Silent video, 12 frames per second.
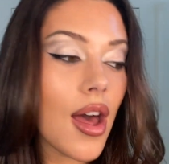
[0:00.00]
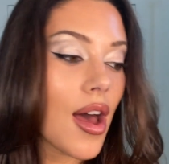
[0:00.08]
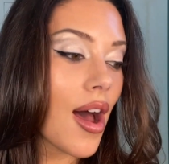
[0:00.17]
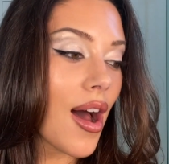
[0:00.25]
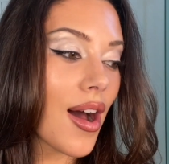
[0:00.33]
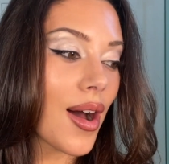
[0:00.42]

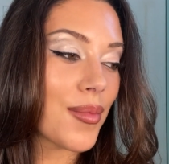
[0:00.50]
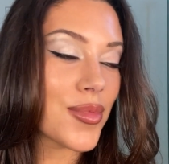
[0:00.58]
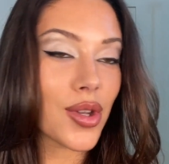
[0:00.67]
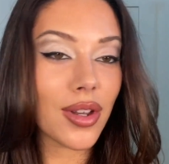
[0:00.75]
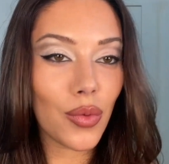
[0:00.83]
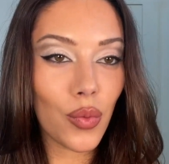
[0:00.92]
So
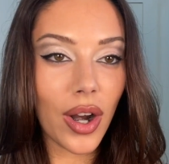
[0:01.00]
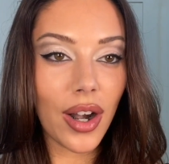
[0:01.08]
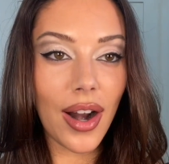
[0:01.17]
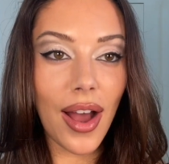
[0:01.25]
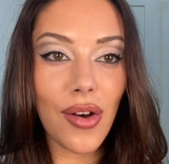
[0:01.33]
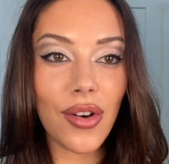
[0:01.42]
I can wear it
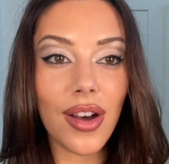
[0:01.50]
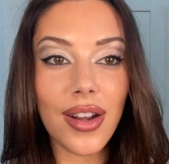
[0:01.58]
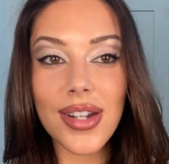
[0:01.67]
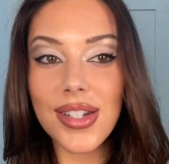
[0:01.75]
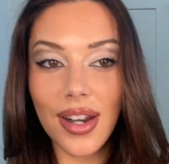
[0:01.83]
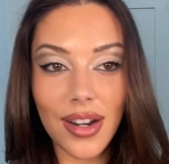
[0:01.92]
out on a
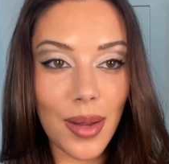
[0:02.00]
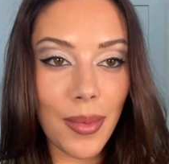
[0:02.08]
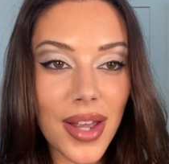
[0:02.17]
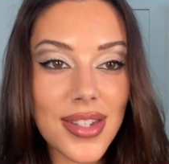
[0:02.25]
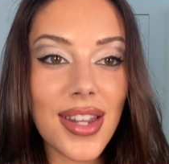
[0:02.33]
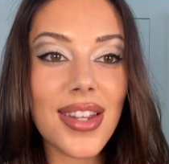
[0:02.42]
day-to-day
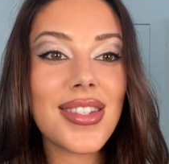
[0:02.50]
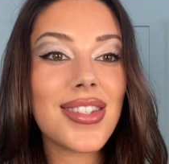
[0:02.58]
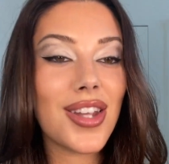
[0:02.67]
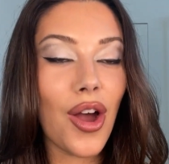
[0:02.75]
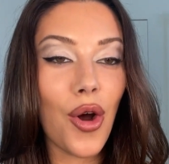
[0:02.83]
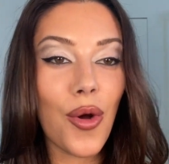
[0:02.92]
basis.
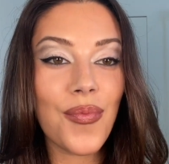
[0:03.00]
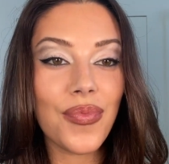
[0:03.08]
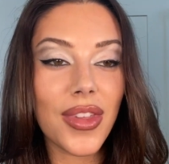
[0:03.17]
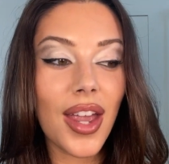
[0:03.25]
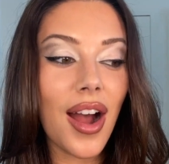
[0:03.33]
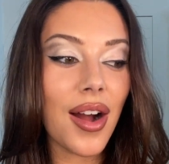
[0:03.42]
So
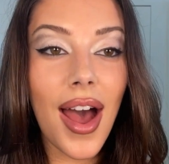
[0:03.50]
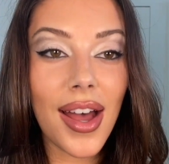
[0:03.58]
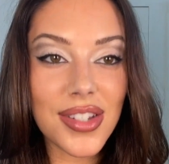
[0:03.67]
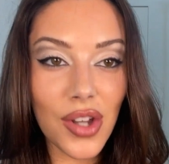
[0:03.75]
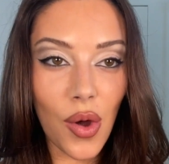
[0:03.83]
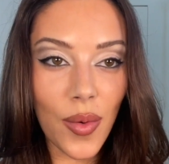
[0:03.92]
yeah,
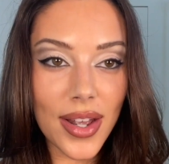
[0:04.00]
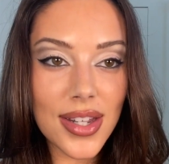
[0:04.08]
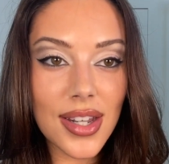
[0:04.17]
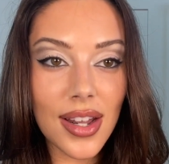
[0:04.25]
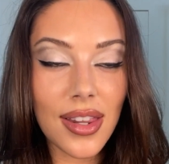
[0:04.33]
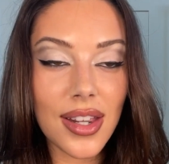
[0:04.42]
as always,
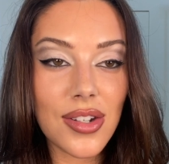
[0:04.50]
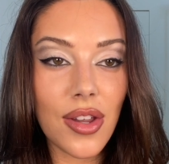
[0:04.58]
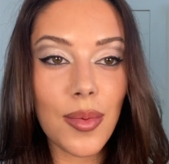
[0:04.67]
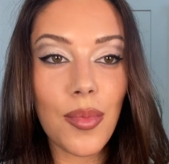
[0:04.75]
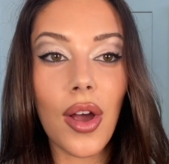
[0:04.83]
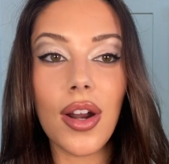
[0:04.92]
I linked all the
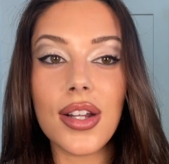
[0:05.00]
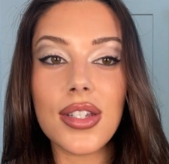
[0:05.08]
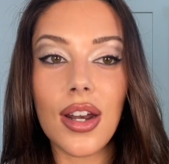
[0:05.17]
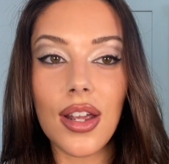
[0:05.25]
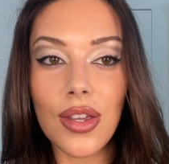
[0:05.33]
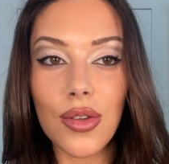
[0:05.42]
products that
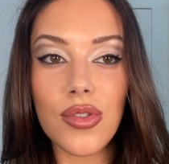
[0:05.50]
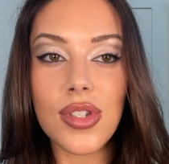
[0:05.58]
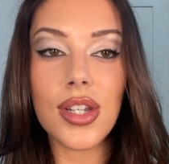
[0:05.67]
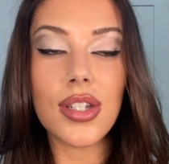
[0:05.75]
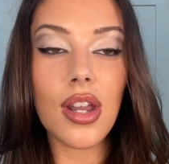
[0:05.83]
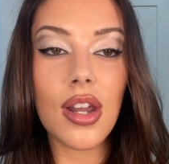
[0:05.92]
I used
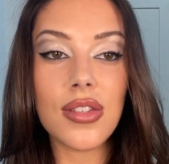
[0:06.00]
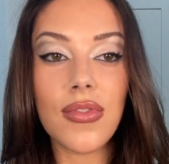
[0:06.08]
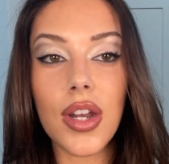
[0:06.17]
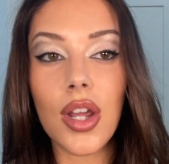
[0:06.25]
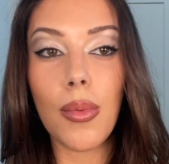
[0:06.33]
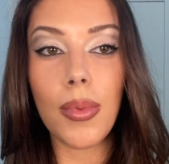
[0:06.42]
in today's
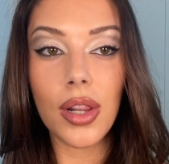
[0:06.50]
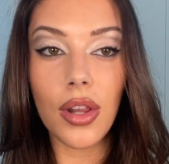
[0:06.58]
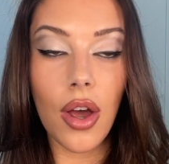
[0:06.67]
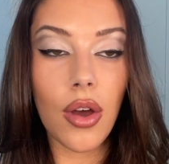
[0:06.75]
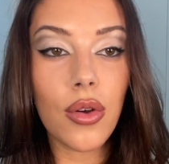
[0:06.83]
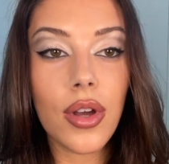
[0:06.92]
video
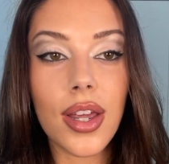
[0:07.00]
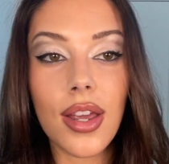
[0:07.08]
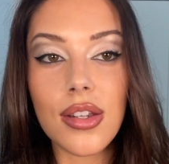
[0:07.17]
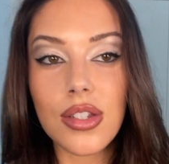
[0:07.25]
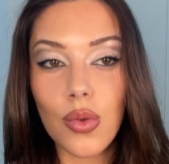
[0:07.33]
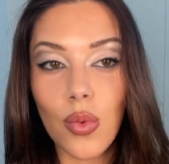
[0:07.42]
below in
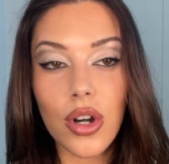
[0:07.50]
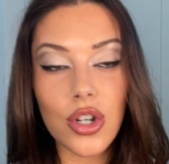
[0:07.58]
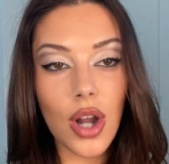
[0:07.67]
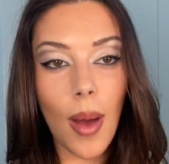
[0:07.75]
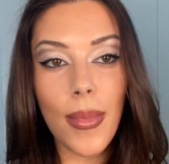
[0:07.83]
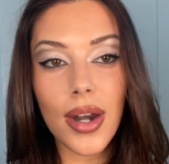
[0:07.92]
case you want to
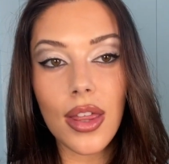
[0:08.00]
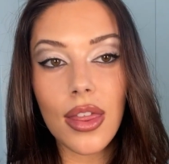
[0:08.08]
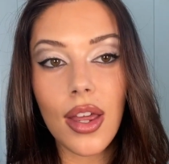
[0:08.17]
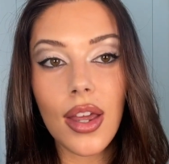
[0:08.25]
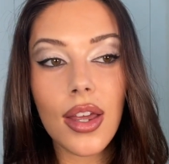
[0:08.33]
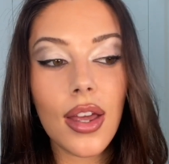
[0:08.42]
shop
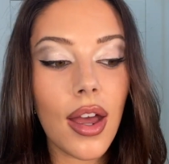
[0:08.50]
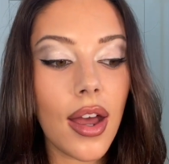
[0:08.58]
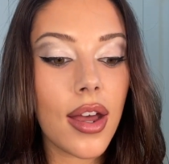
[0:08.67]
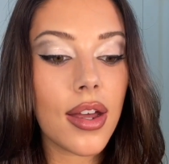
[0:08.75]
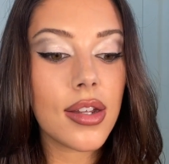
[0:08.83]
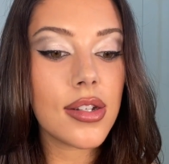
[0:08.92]
anything.
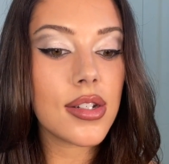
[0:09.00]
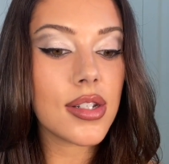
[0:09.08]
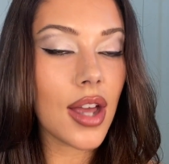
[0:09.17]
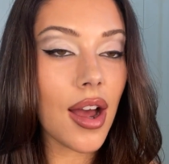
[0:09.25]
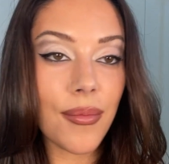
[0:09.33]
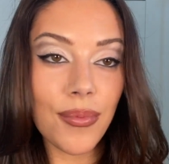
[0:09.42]
And
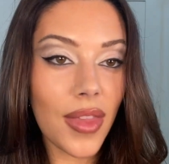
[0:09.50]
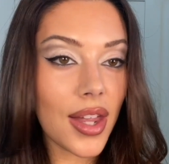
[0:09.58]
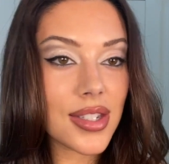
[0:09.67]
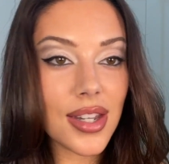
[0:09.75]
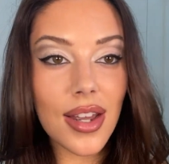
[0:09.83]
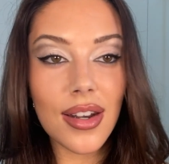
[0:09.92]
yeah,
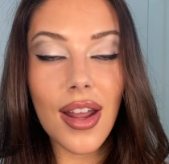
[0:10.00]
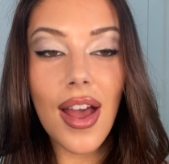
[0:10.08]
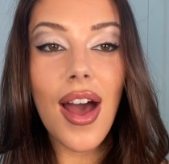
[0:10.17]
that's it.